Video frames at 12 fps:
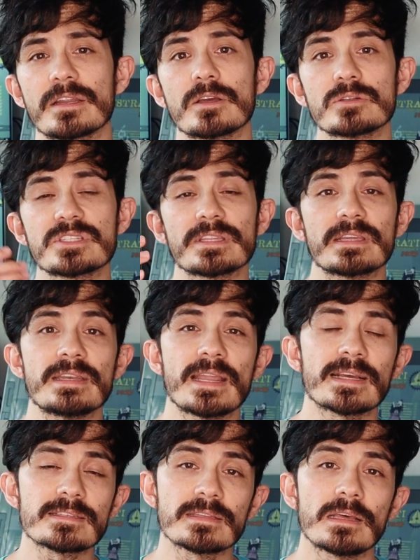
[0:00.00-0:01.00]
to go to the
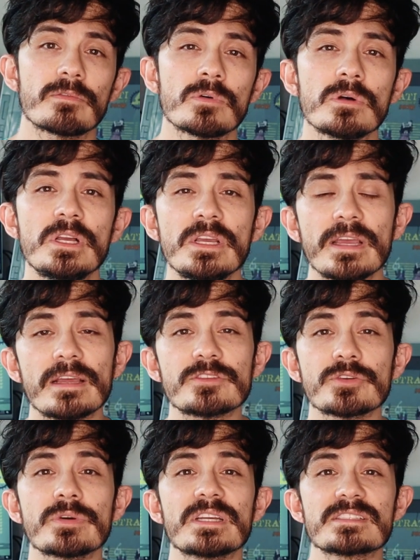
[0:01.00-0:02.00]
next level and
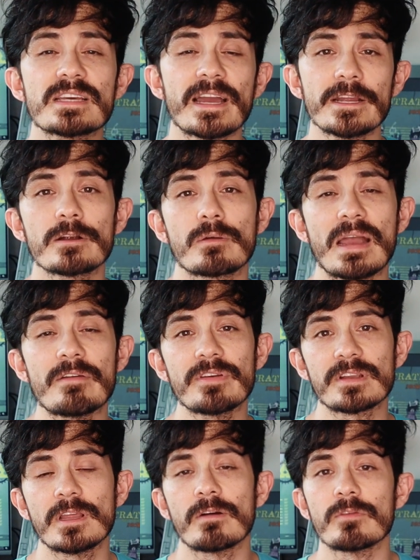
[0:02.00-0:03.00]
do an entire
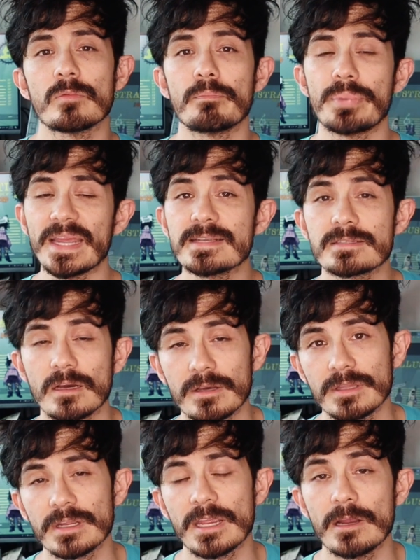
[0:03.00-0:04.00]
graphic novel based
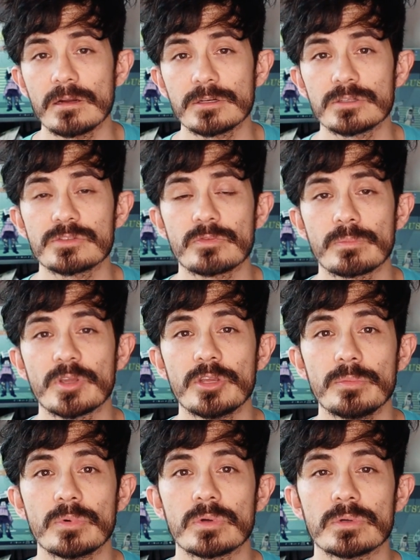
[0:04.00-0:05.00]
on the characters from
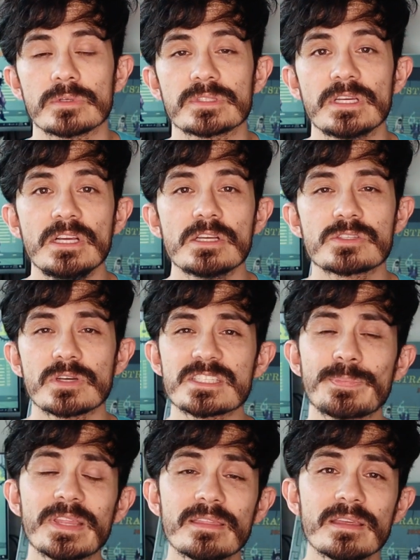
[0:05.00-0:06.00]
Cubicles. So I
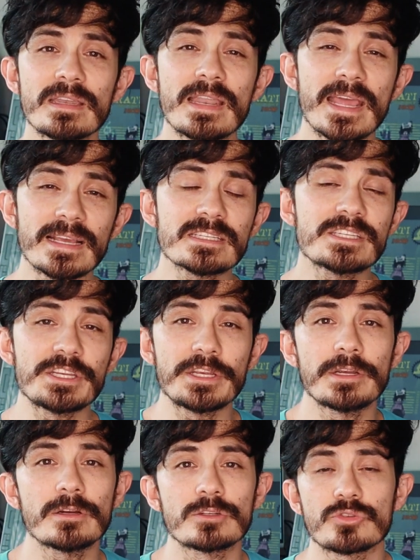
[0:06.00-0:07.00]
spent the next
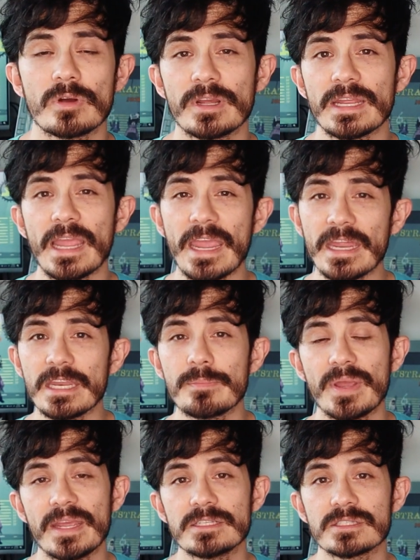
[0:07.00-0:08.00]
year drawing 80
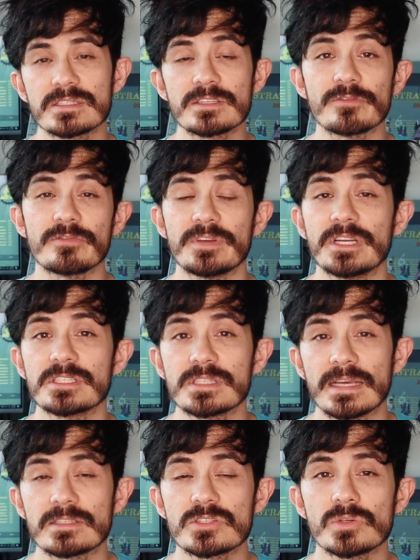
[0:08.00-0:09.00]
pages to finish
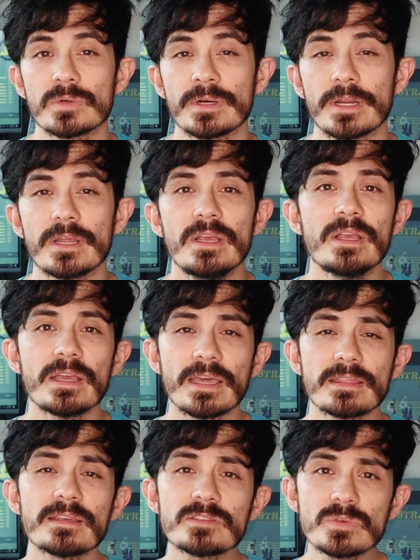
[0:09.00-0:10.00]
that story.
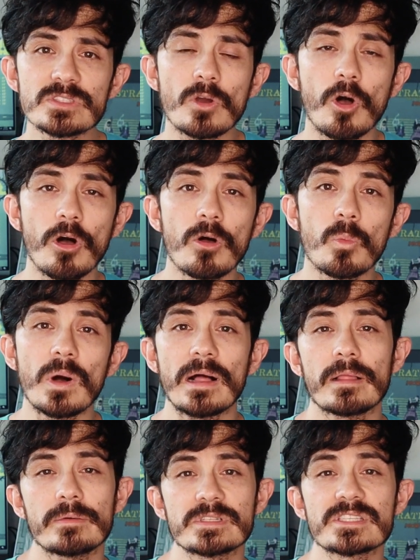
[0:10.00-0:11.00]
And this was all
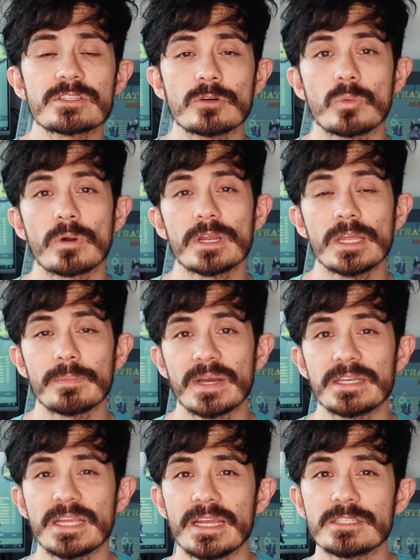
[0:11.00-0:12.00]
while I was still working
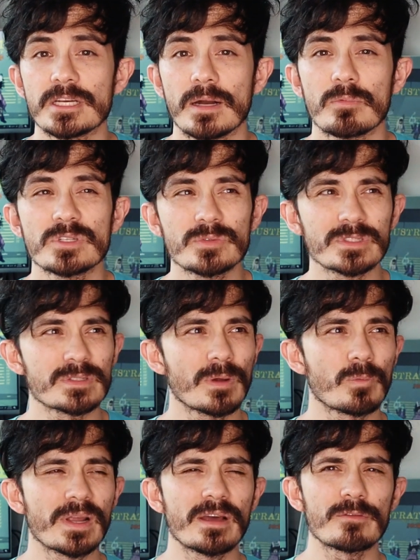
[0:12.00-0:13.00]
my day job, which was
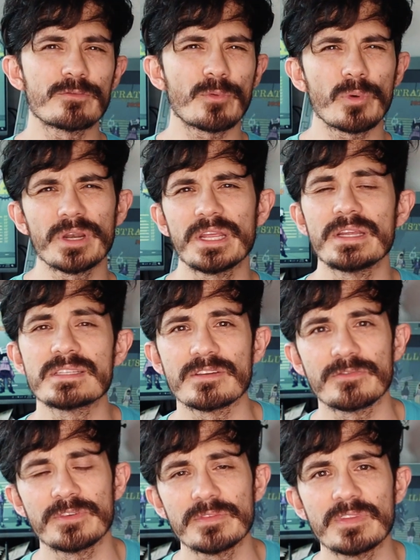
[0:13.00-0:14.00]
around 40
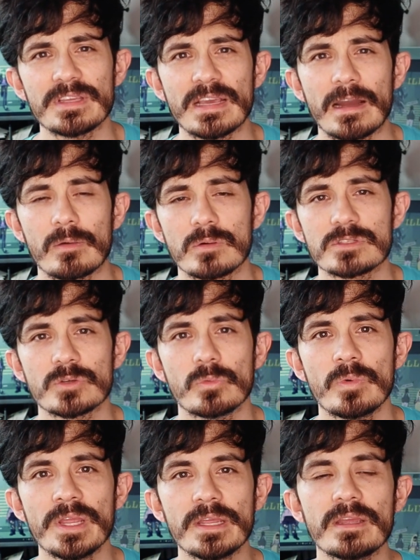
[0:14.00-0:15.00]
to 50 hours a
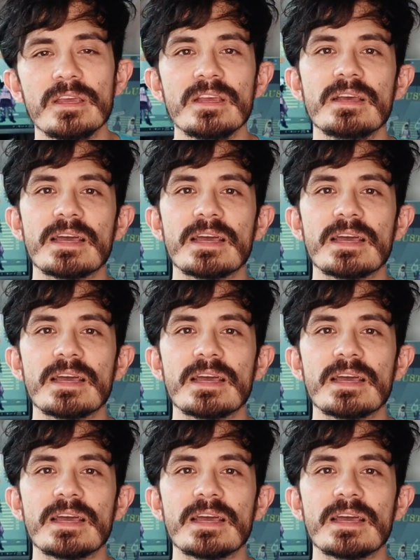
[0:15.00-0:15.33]
week.